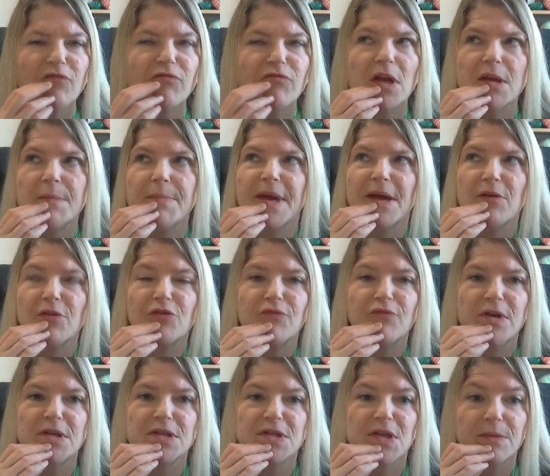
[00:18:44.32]
run about
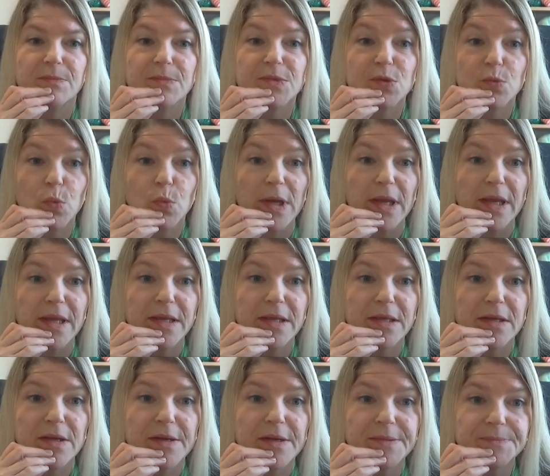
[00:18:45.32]
3 times a
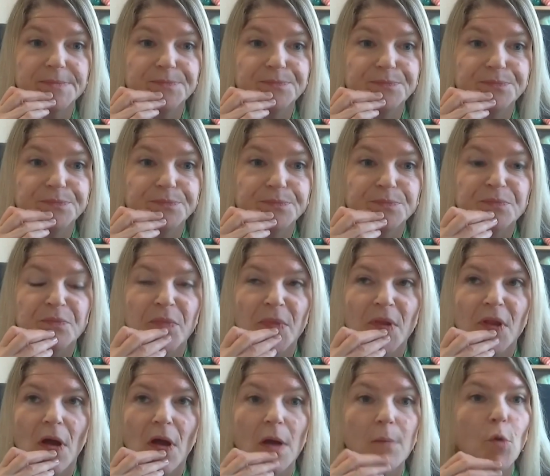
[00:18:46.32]
week,
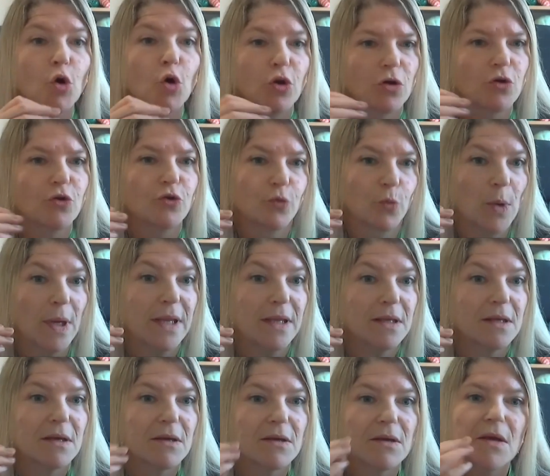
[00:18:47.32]
on a good
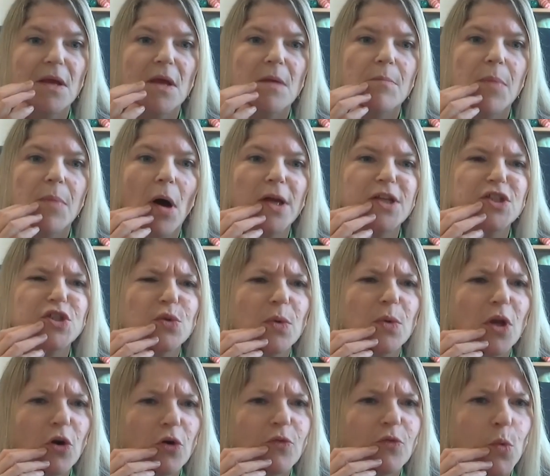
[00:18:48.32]
week, but I do a
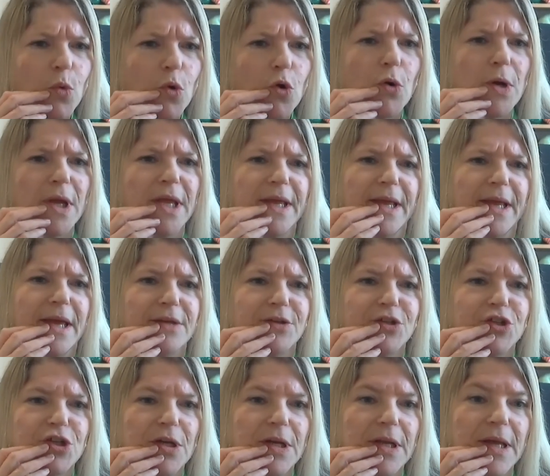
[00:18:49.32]
lot of walking
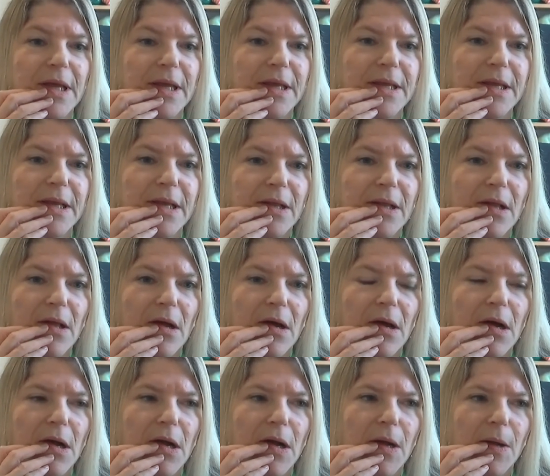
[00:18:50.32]
actually.
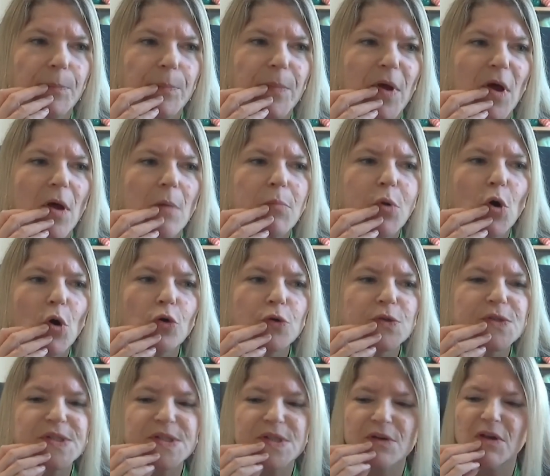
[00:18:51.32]
Yeah. But
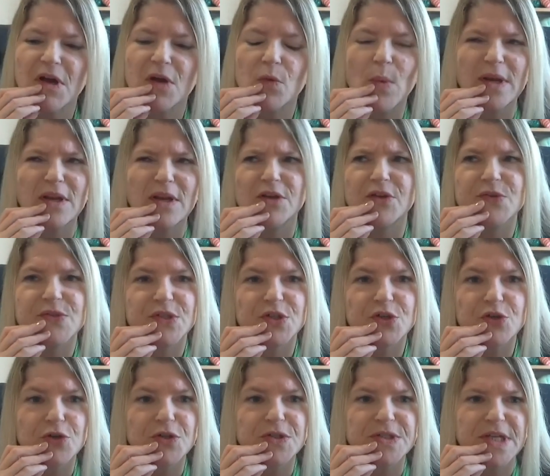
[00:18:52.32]
also, like when I used to
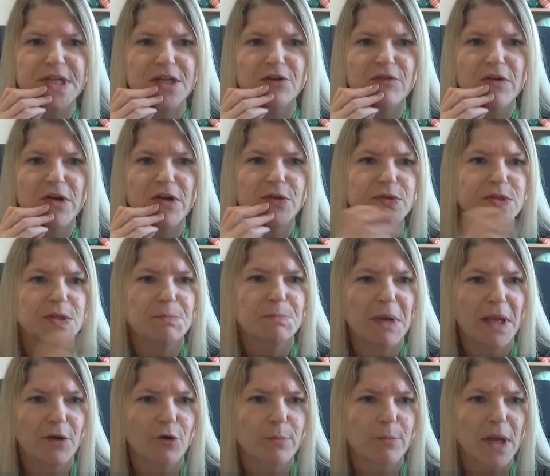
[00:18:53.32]
cook dinner, I used to
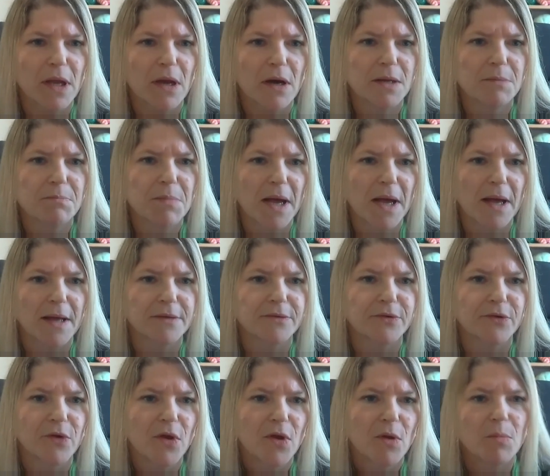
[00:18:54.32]
play on my iPad,
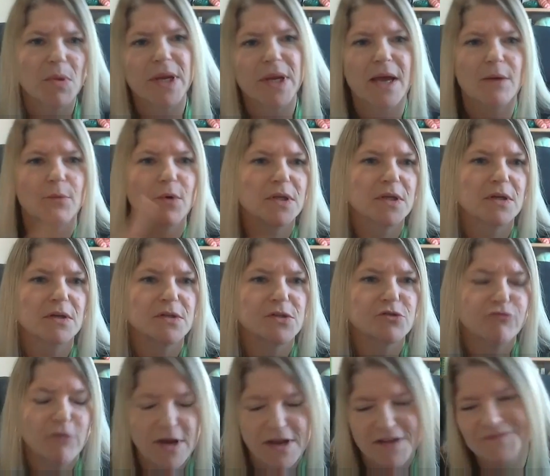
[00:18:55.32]
but now I
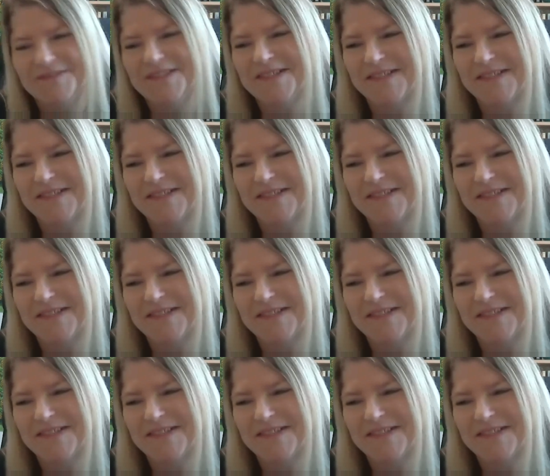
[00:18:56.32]
dance around.